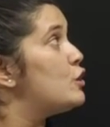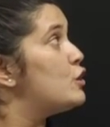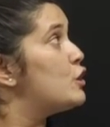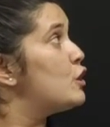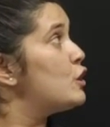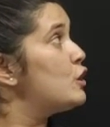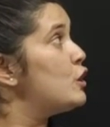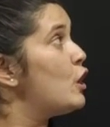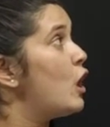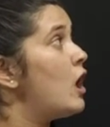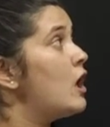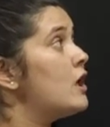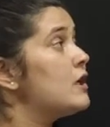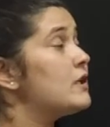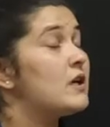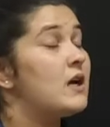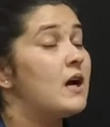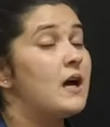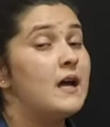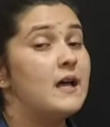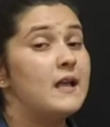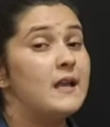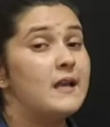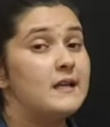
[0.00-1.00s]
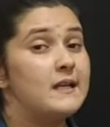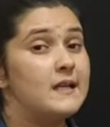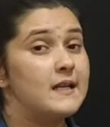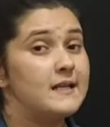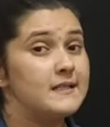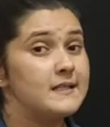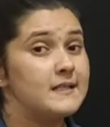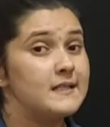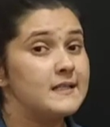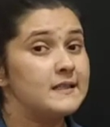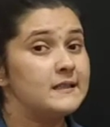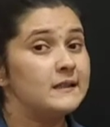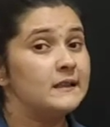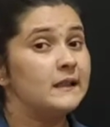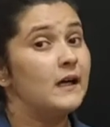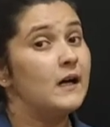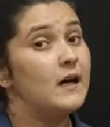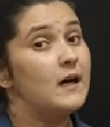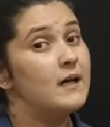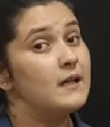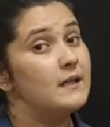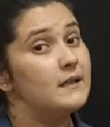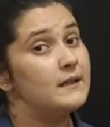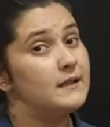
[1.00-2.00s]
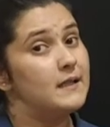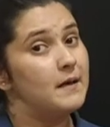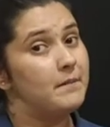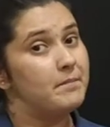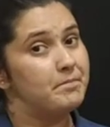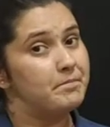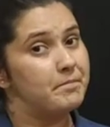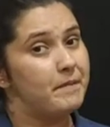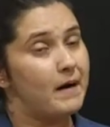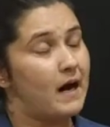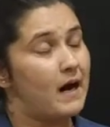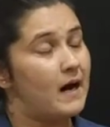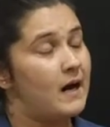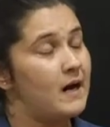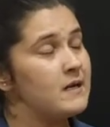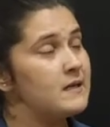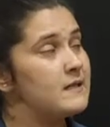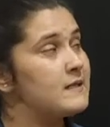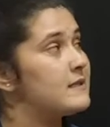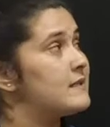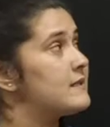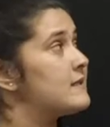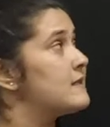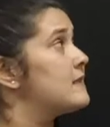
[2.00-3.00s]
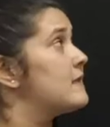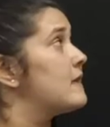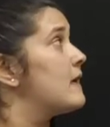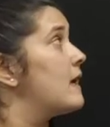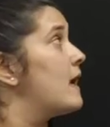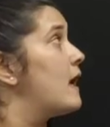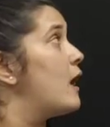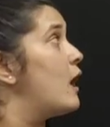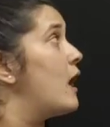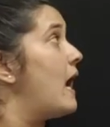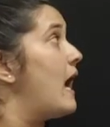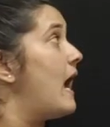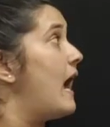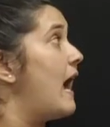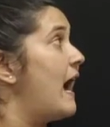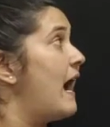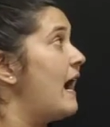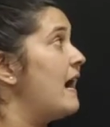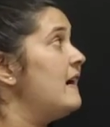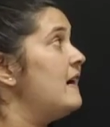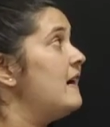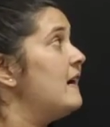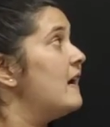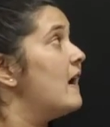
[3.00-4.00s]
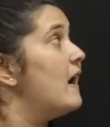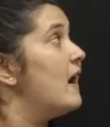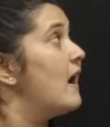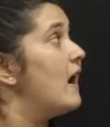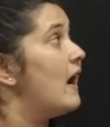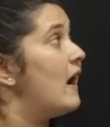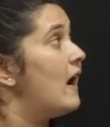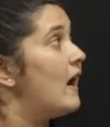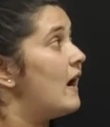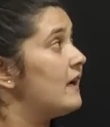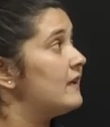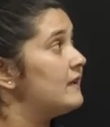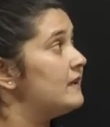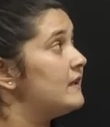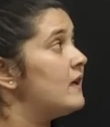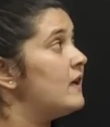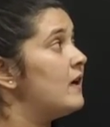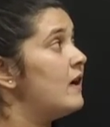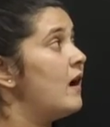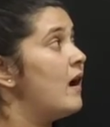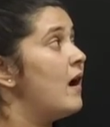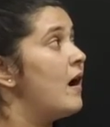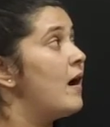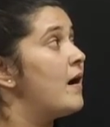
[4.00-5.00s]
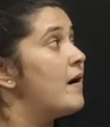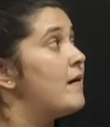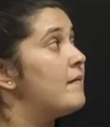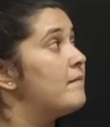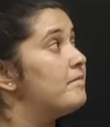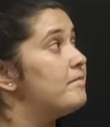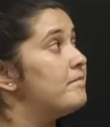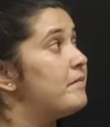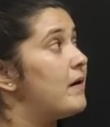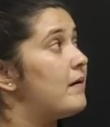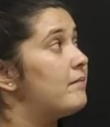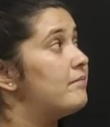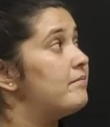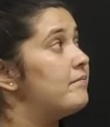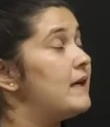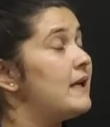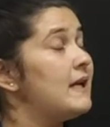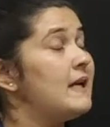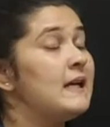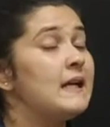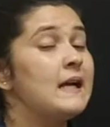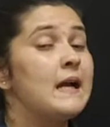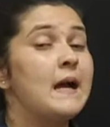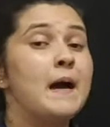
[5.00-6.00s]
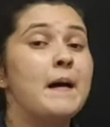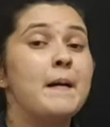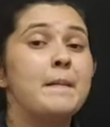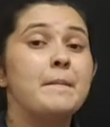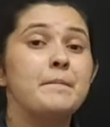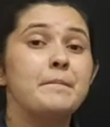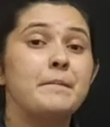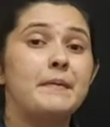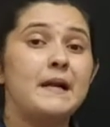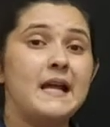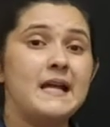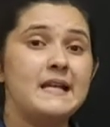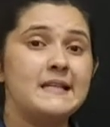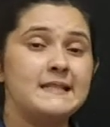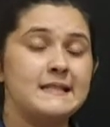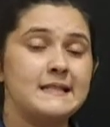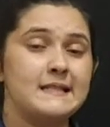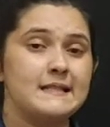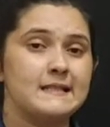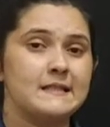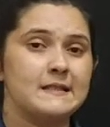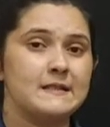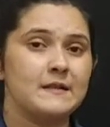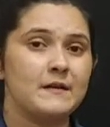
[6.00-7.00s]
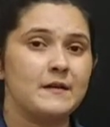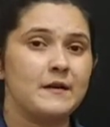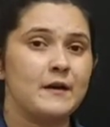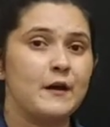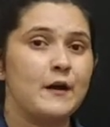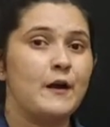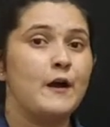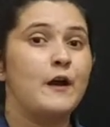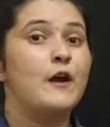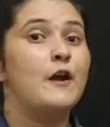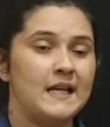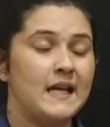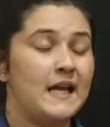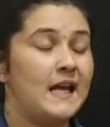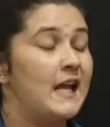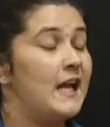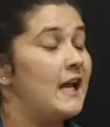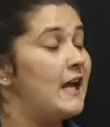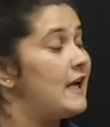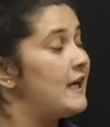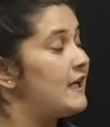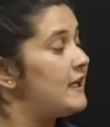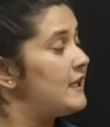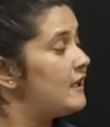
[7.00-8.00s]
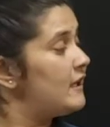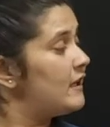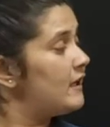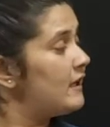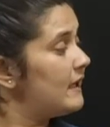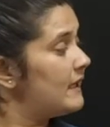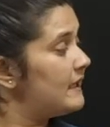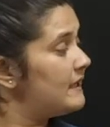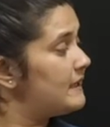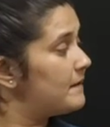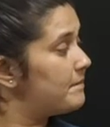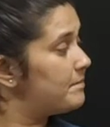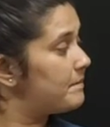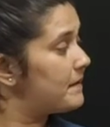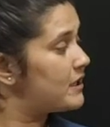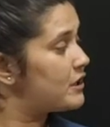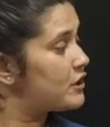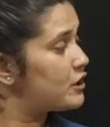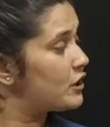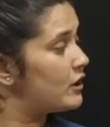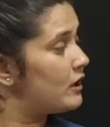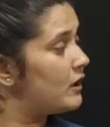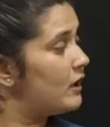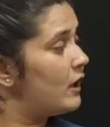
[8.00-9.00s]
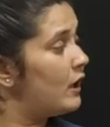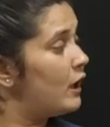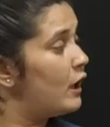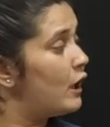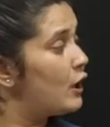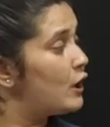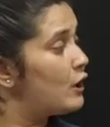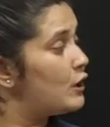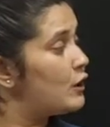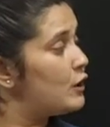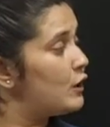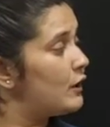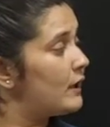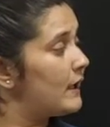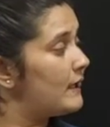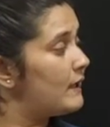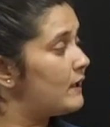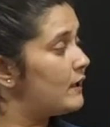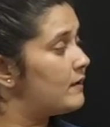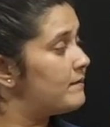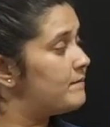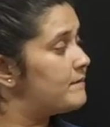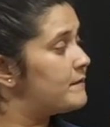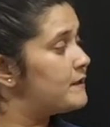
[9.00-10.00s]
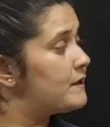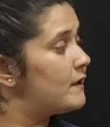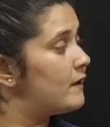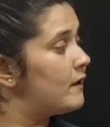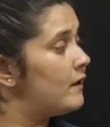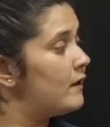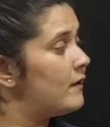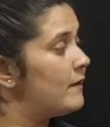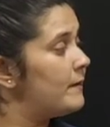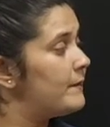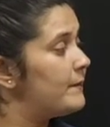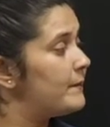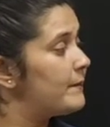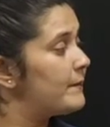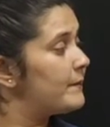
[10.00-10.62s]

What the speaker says: Do not litter the parks and other public places. Here in the picture, you can observe